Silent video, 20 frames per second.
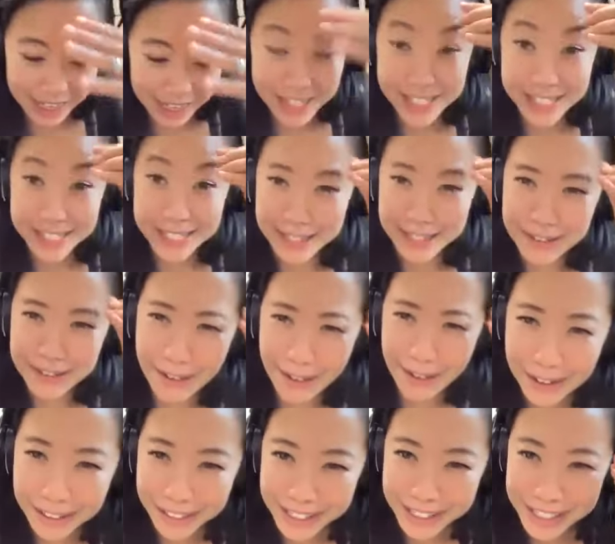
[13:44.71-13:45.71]
the
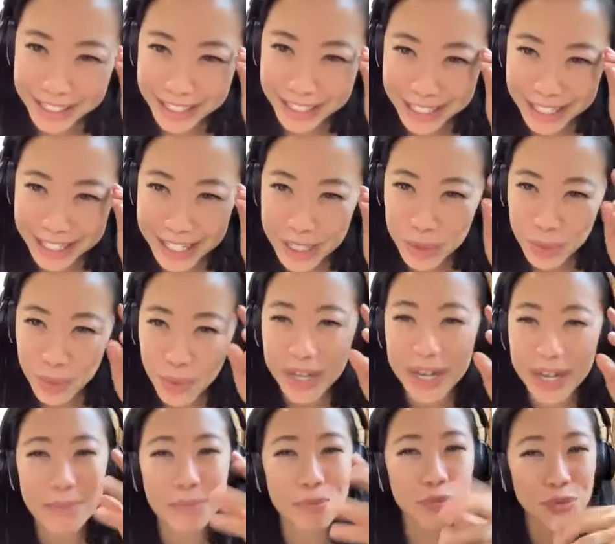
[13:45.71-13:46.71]
psychology is
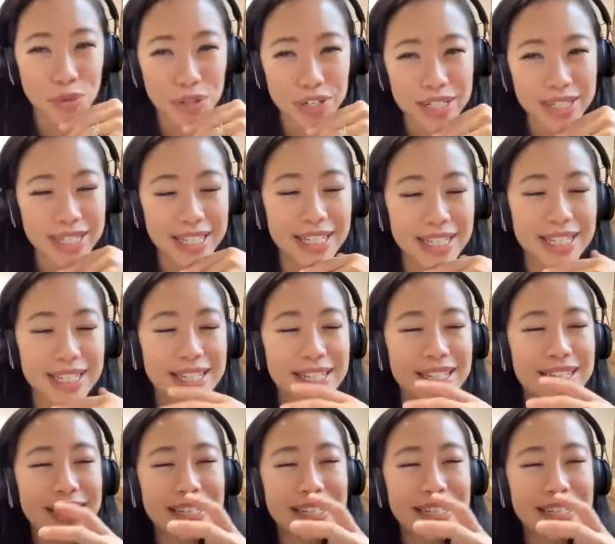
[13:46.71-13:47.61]
what I'm really